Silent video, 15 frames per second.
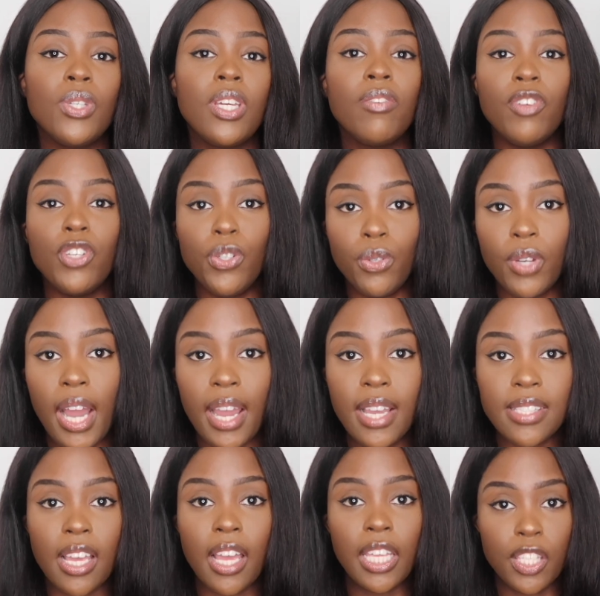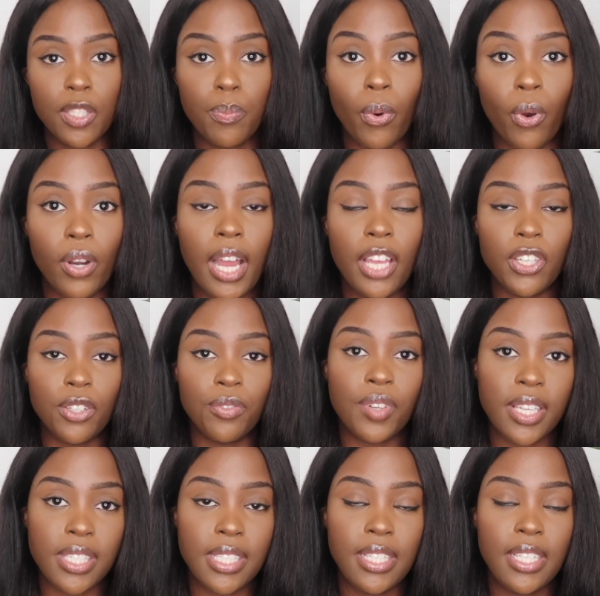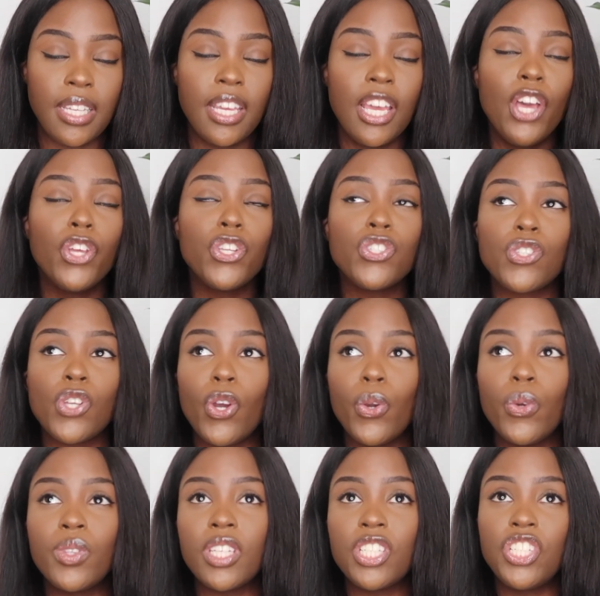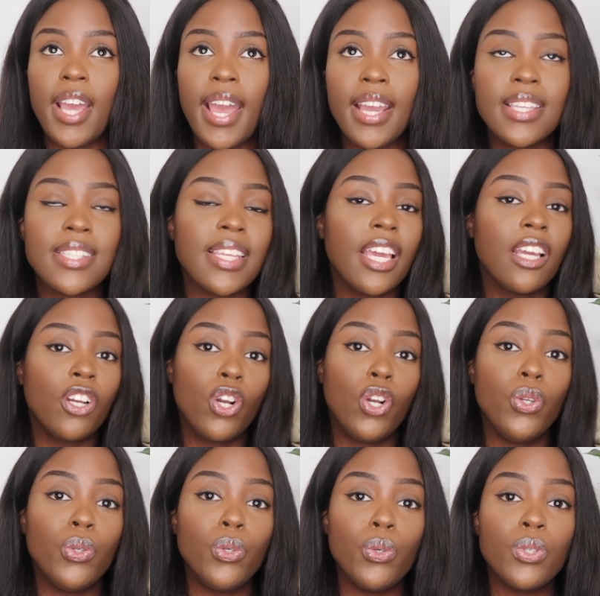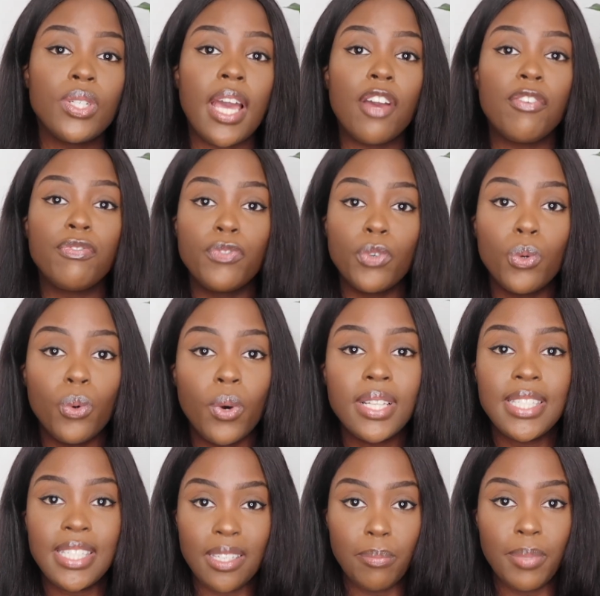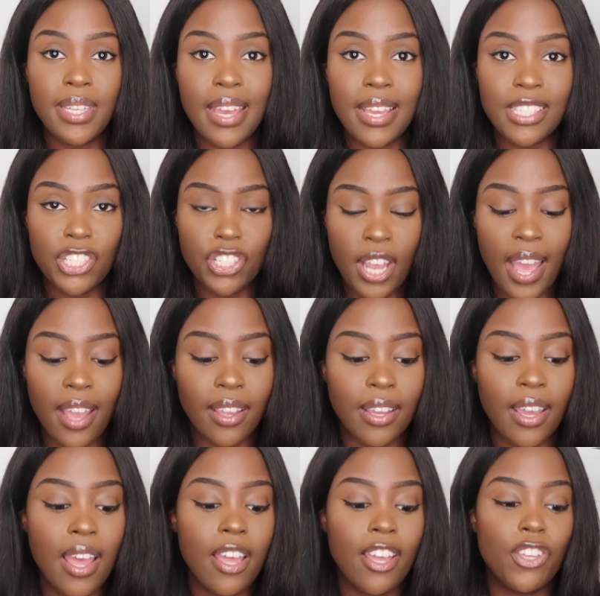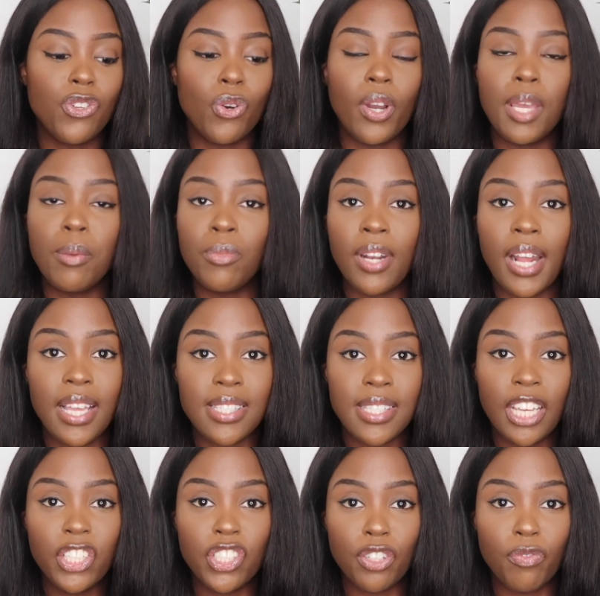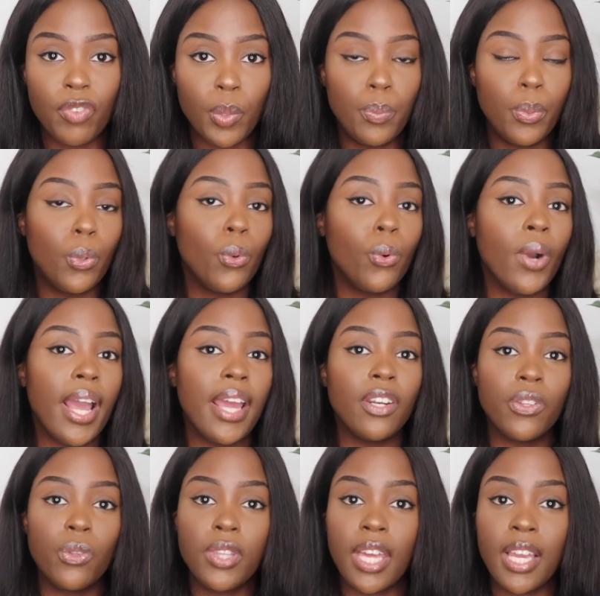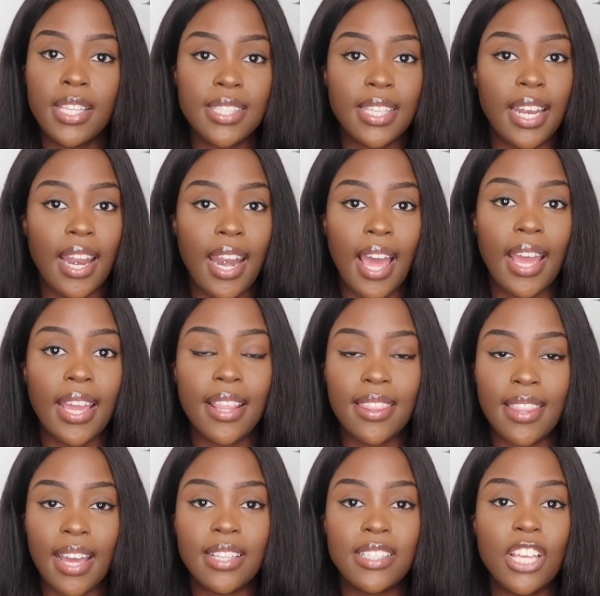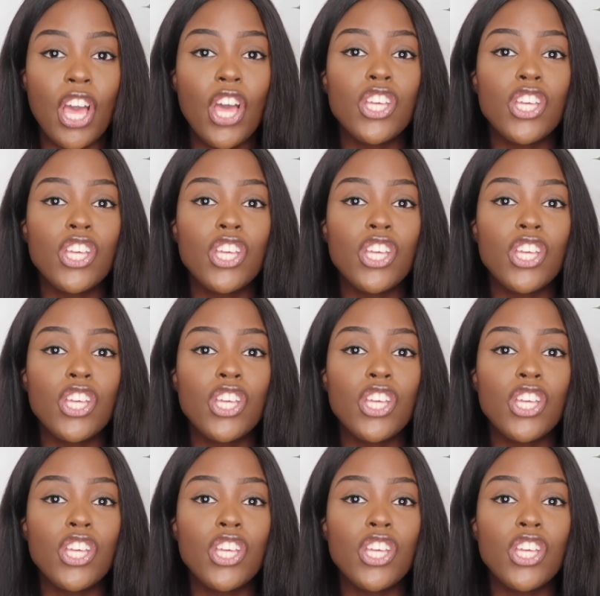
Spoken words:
giving you guys a spot at university. So the checks include a full DBS check, your immunization report and things like that.